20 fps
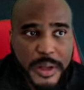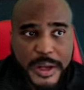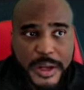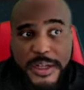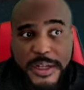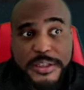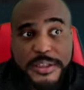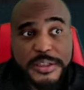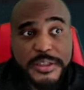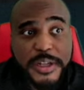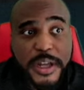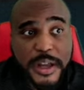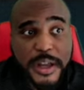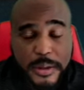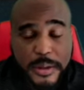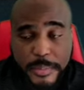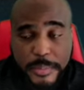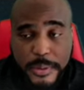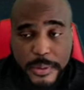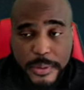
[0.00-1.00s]
just got a
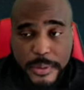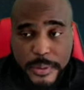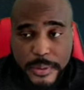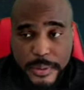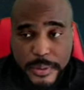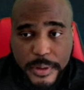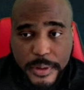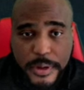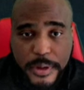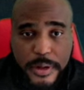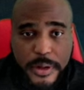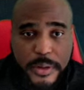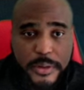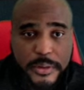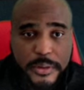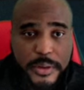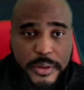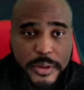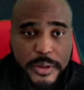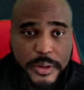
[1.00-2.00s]
computer and I was
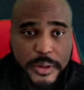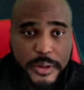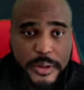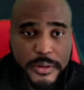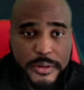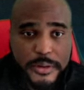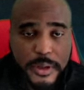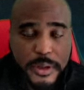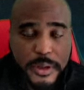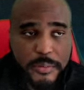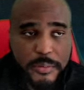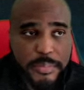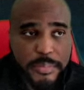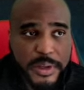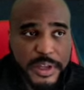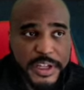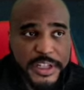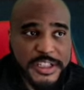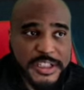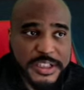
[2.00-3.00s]
gonna start
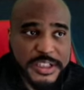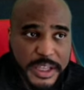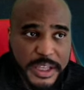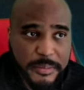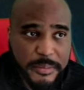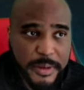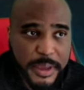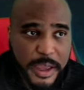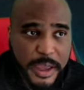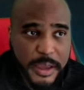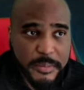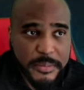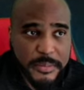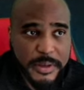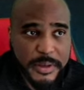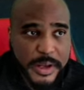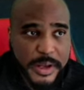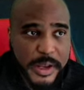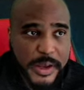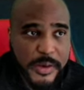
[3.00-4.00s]
playing Steam games, and
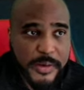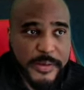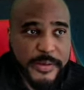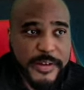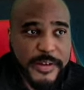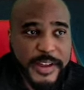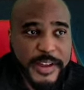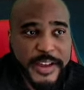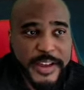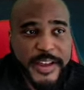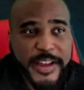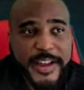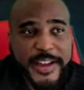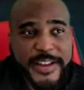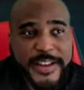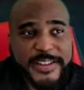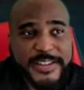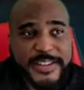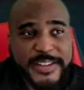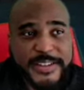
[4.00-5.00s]
now I
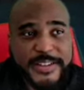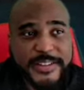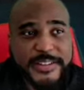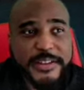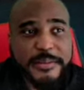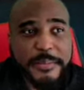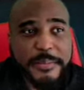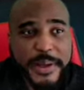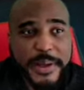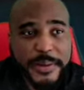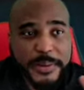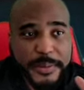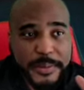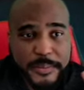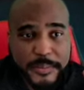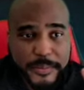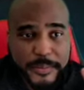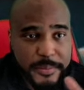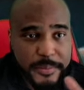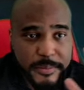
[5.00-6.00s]
seen something about
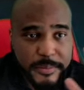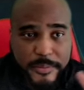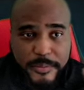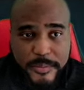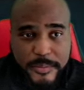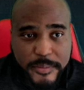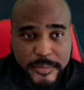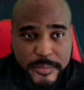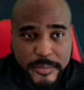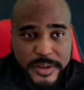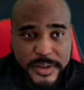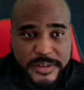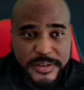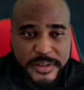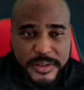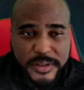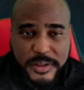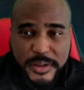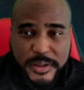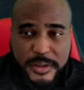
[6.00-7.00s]

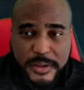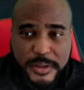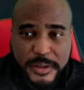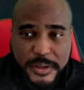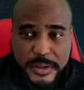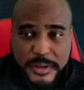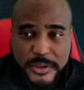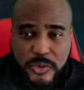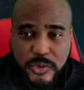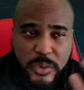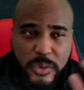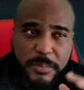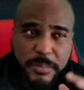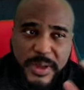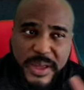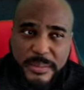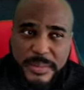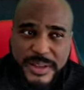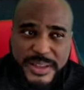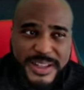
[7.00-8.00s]
basically Sweet
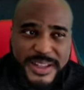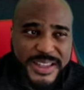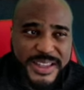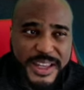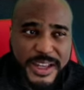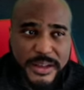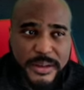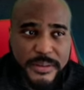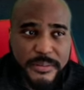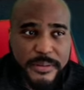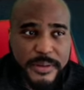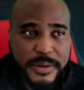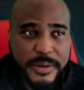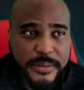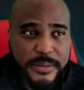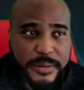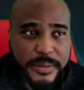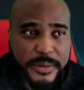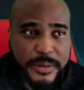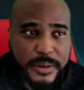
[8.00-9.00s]
Baby Detective,
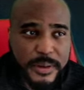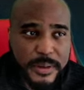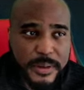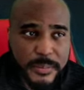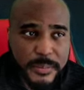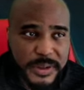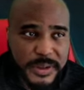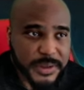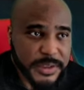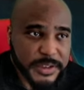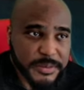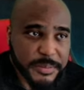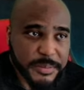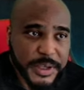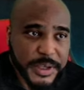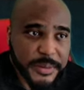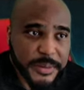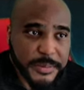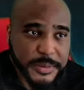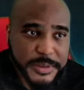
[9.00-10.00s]
whatever. But it's
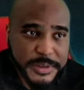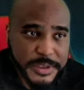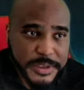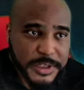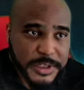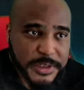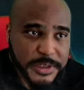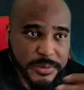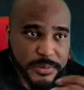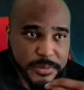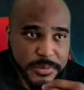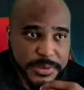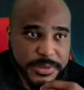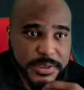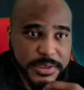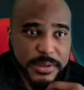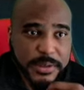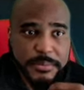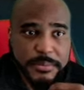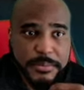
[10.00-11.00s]
making more sense once
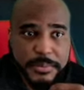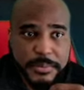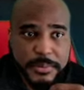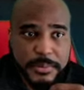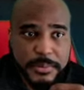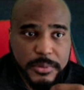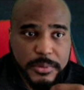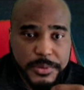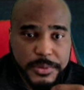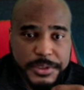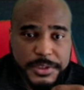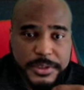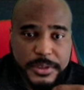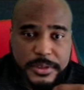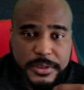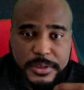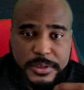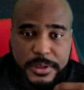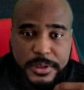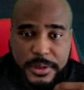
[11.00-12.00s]
I'm
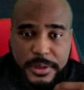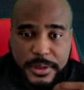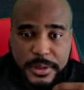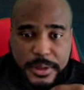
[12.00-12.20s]
researching it.